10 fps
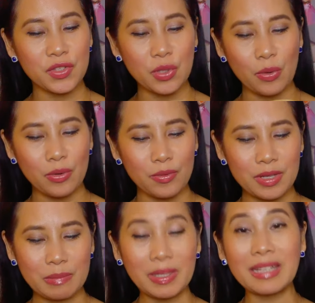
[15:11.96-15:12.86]

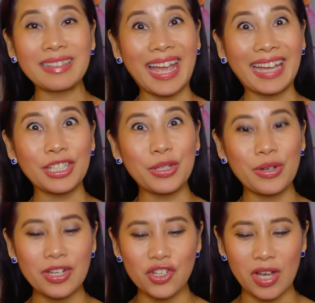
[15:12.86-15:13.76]
So pag na-edit
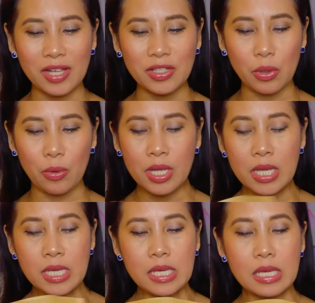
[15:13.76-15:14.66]
ko na siya, so
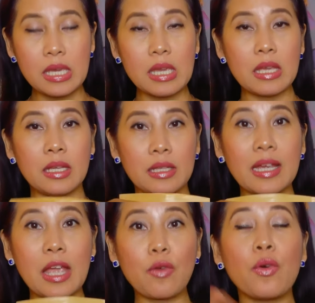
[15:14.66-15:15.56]

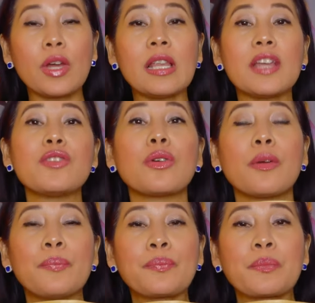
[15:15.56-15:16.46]
ilagay ko kung ilan yung
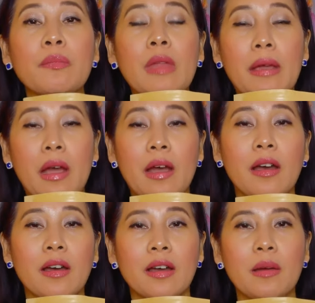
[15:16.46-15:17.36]

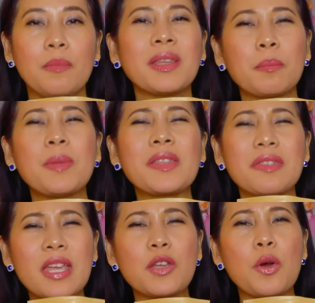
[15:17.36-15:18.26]
but
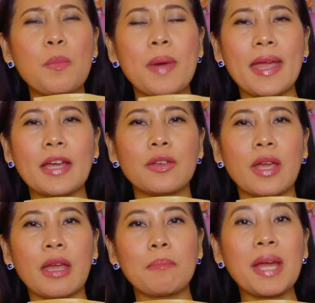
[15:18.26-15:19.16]
they go by ano
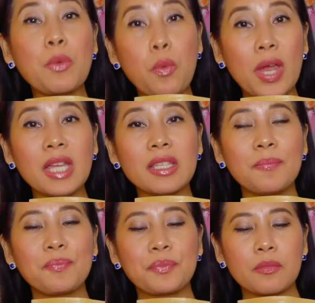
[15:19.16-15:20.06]
eh, by weight.
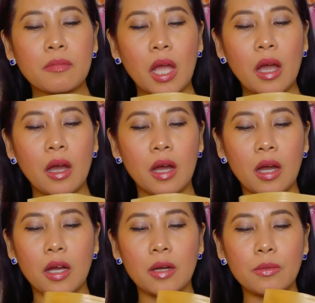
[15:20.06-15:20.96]

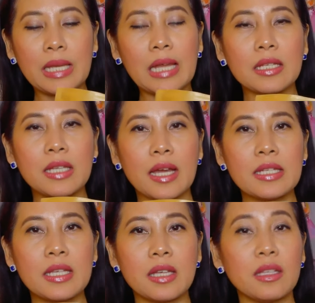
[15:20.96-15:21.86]
Wala lang
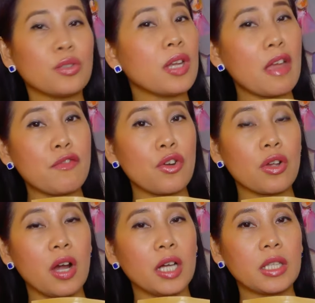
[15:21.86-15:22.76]
naka-indicate dito, and I
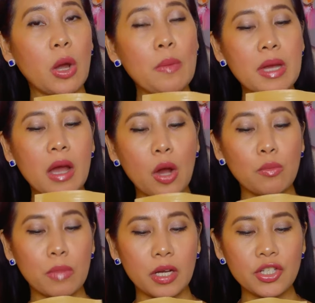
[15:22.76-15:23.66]
forgot
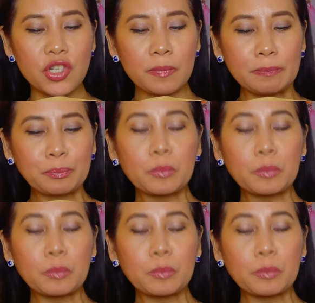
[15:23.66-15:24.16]
how much,